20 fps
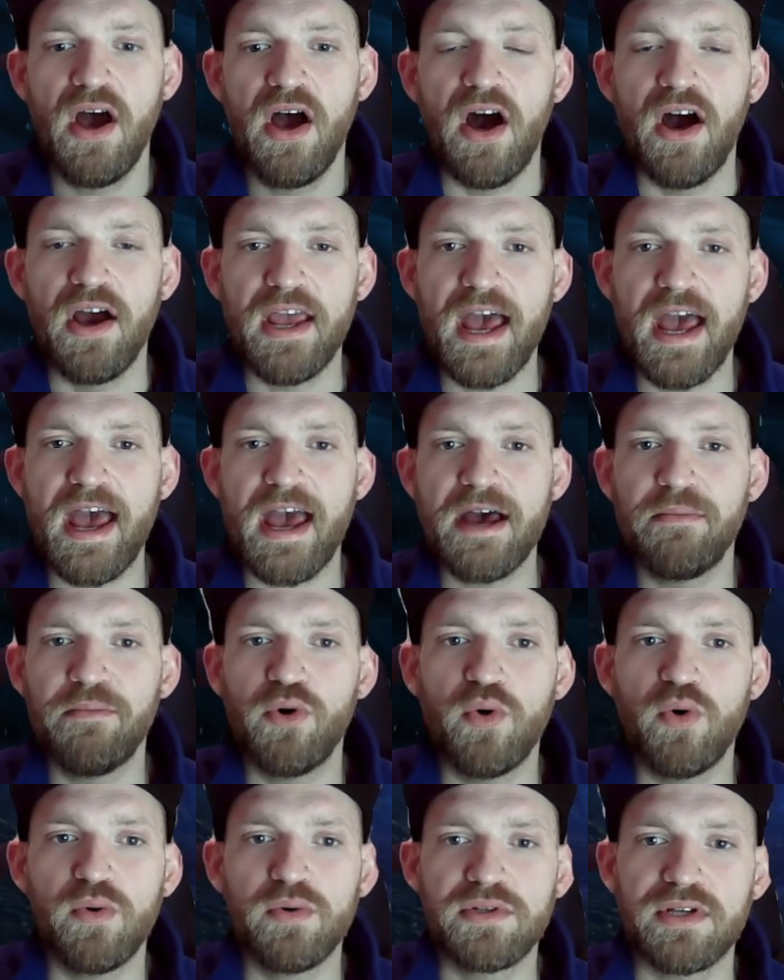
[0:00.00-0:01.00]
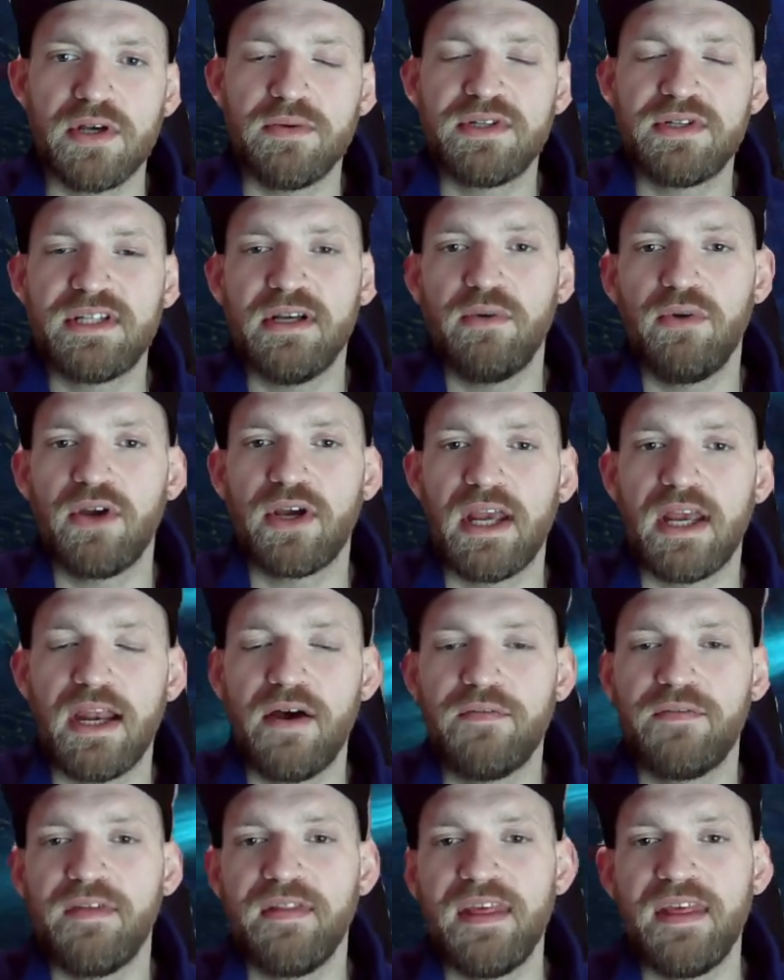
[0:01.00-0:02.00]
I am also still looking
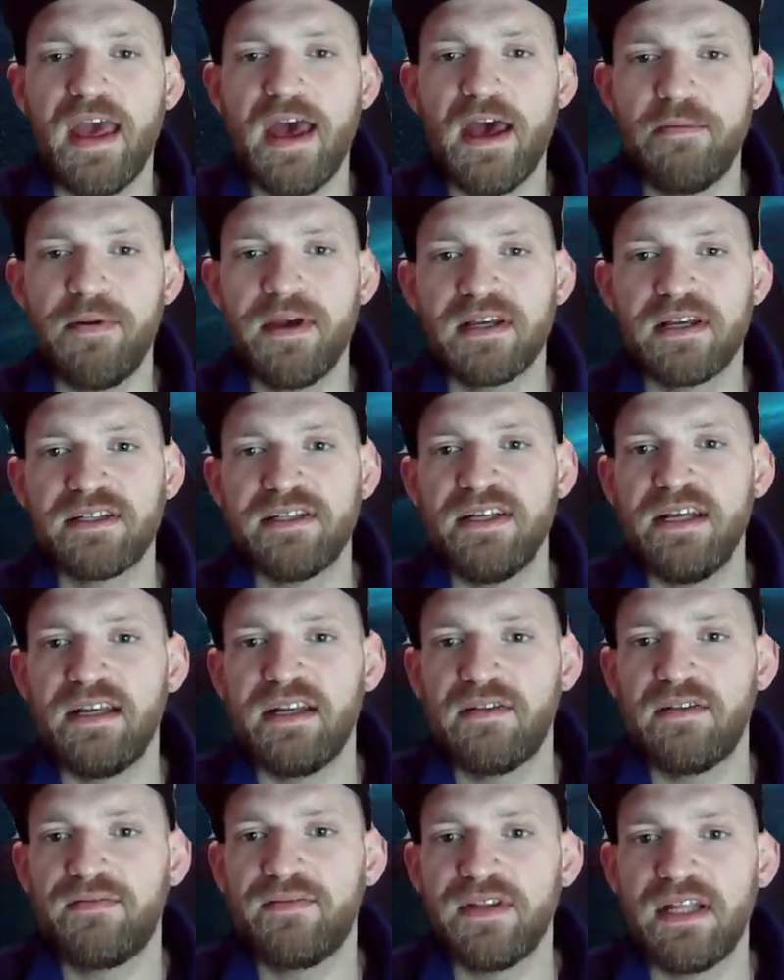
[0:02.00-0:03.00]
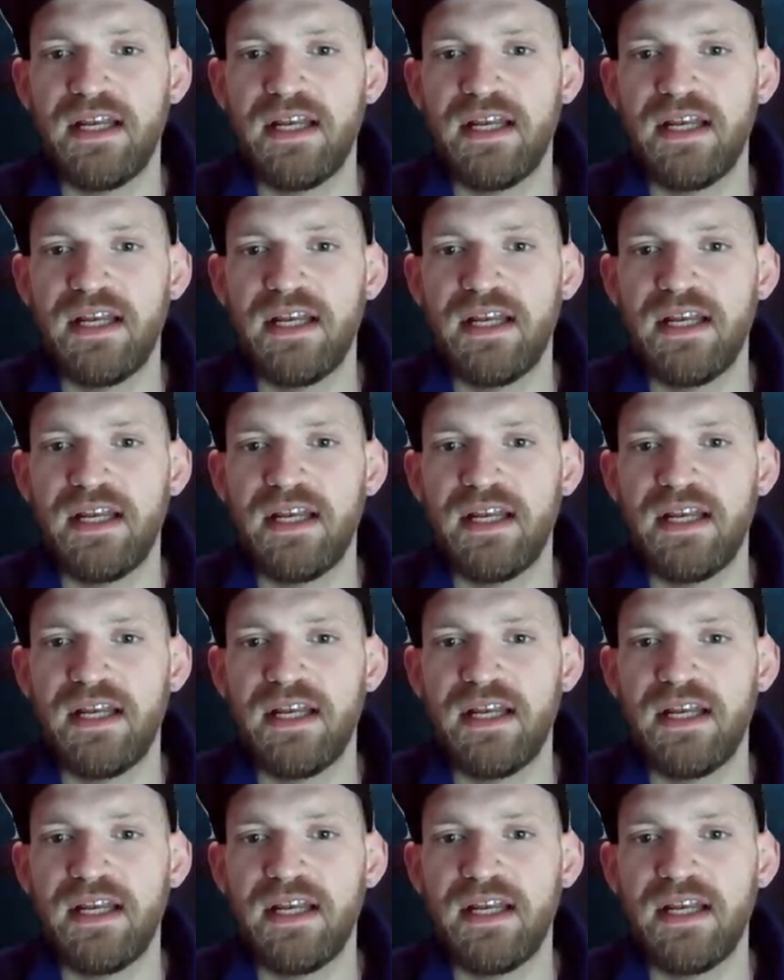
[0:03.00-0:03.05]
out for the epics needed for the